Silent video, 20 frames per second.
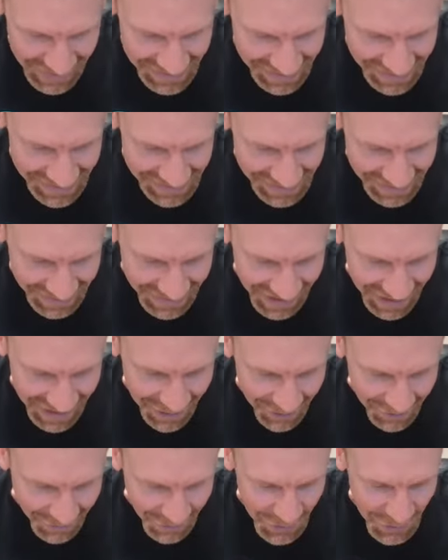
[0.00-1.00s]
places
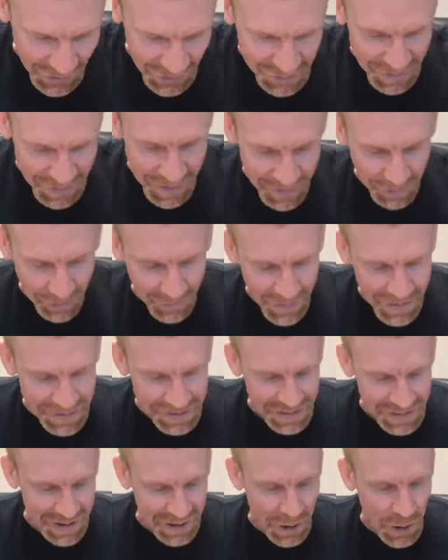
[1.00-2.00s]
again. For those people
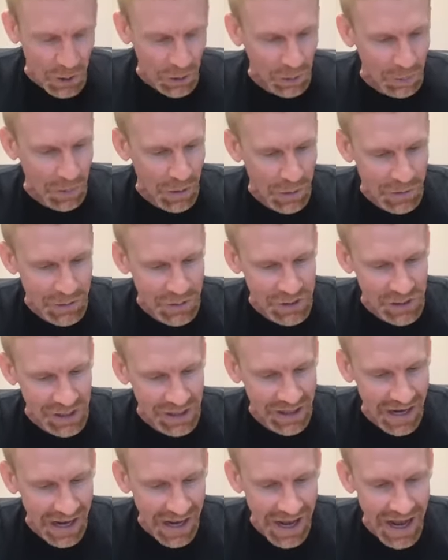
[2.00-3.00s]
visiting
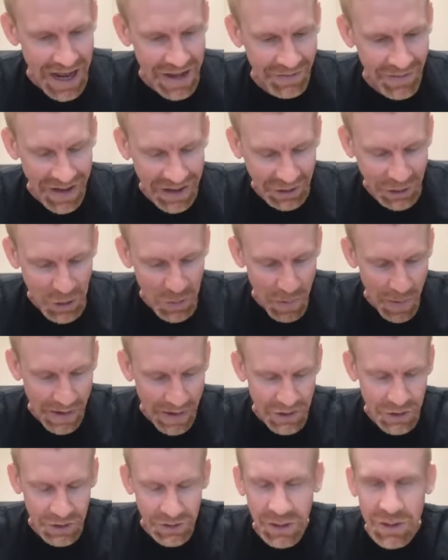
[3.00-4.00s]
Okoboji, and like you
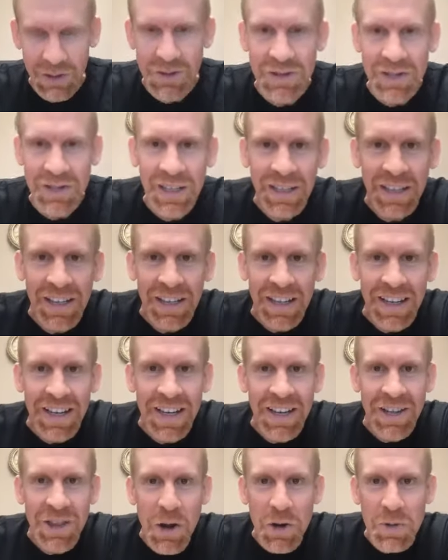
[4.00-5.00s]
mentioned, there's
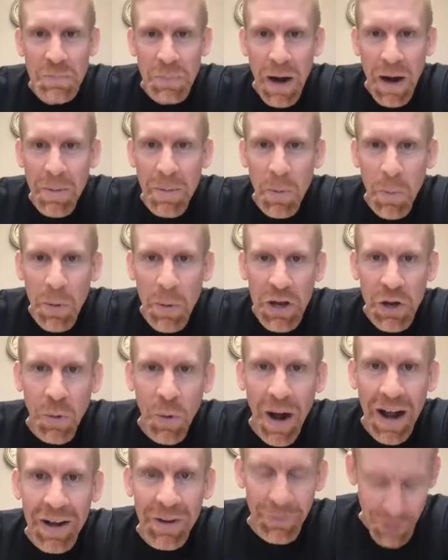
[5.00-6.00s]
probably
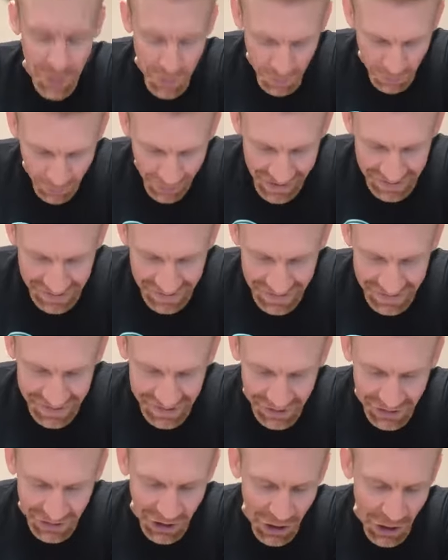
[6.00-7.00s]
quite a few places
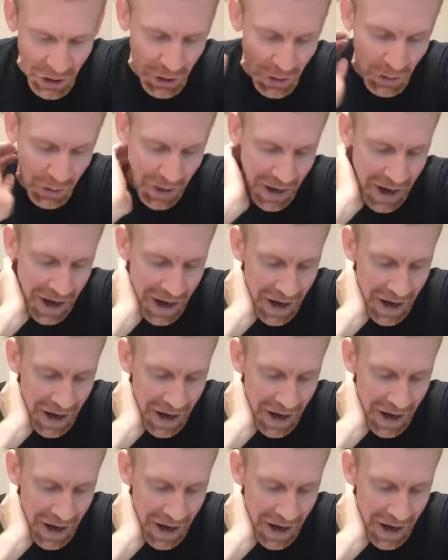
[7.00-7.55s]
to go.